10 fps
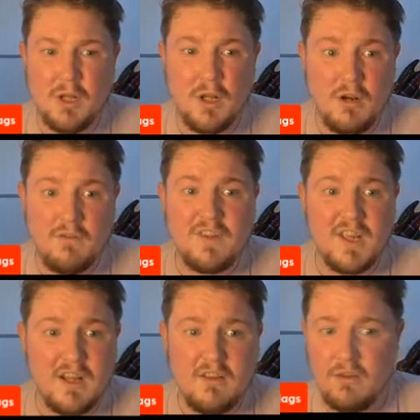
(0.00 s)
love to
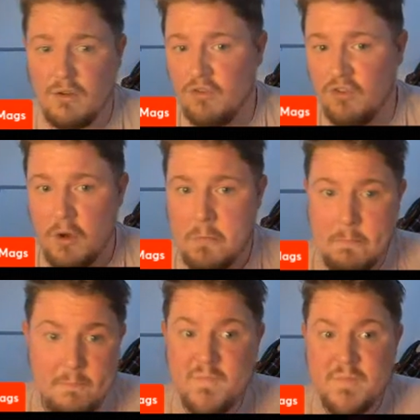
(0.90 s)
get to. So
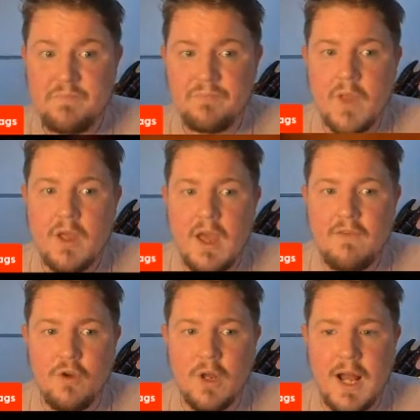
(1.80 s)

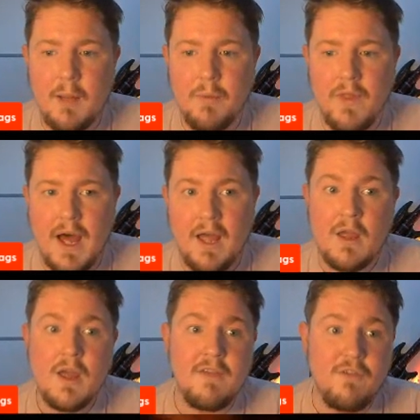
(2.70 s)
if you can help with that,
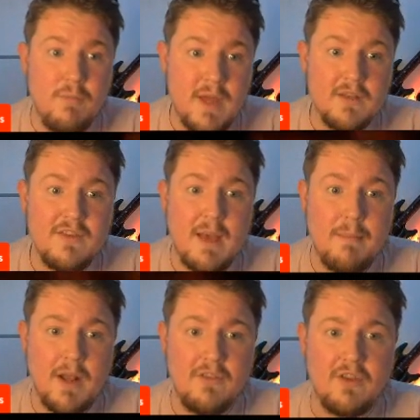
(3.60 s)
if you've made it 10
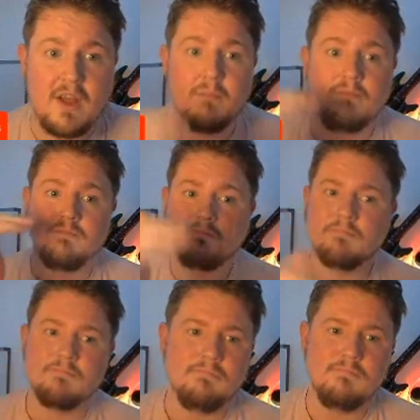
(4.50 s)
minutes in,
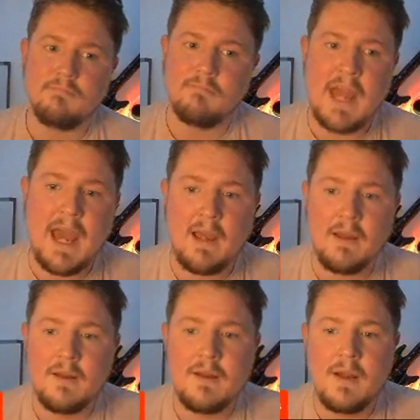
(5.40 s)
hey,
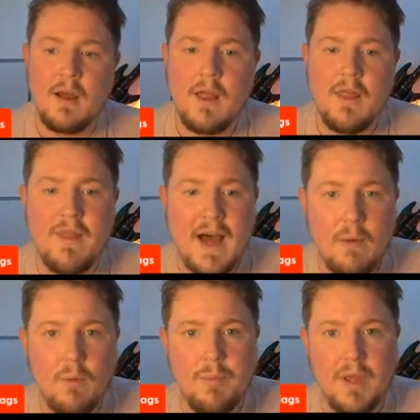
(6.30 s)
that
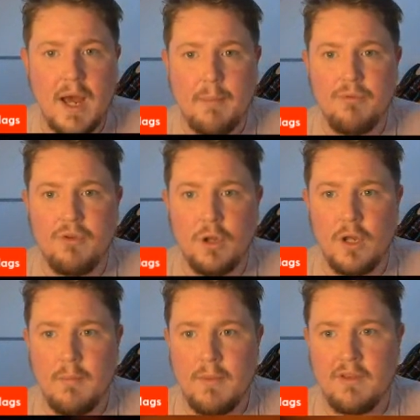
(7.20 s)
would be
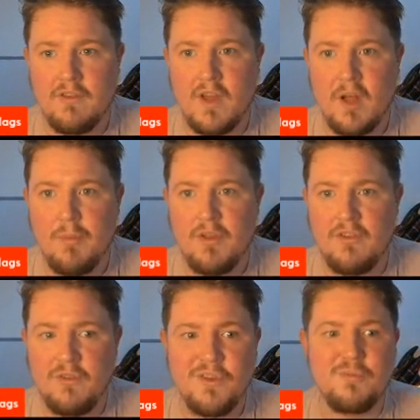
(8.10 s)
absolutely amazing to help
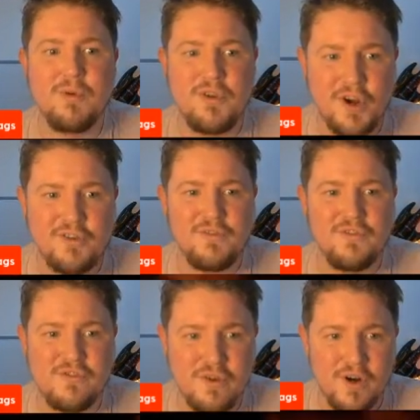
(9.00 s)
this productive
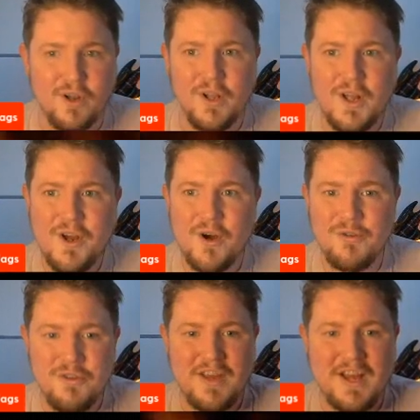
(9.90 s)
struggle on
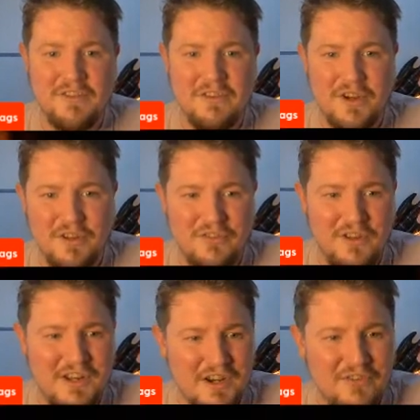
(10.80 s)
the Dynasty hot
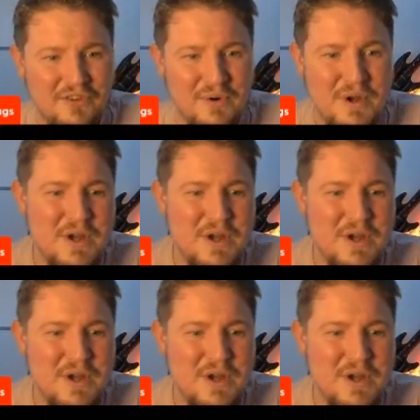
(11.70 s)
seat here. So